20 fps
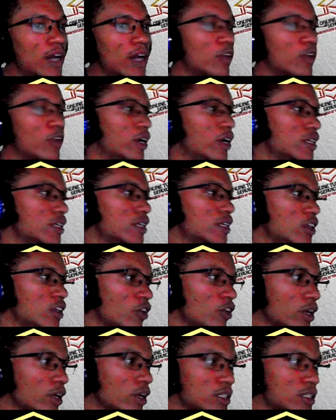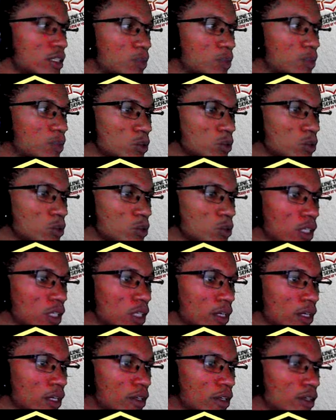write the correctly spelled word
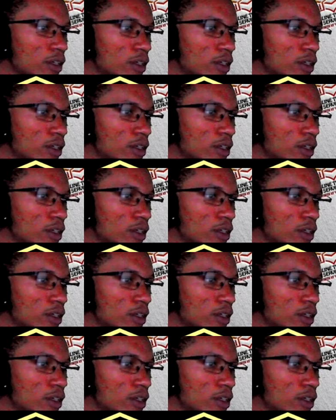here.